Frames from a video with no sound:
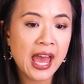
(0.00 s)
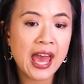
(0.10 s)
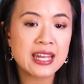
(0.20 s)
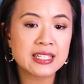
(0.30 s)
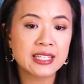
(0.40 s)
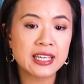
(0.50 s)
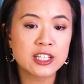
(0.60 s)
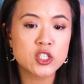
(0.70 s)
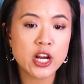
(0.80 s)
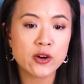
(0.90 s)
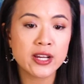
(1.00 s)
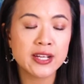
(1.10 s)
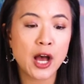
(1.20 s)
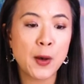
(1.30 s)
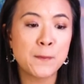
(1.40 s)
and King
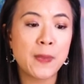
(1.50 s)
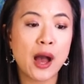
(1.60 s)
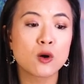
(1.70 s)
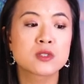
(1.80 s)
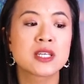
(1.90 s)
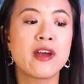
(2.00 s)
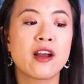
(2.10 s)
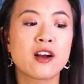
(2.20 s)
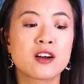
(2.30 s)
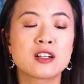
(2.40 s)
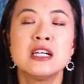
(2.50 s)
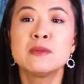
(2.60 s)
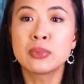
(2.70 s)
Jared about their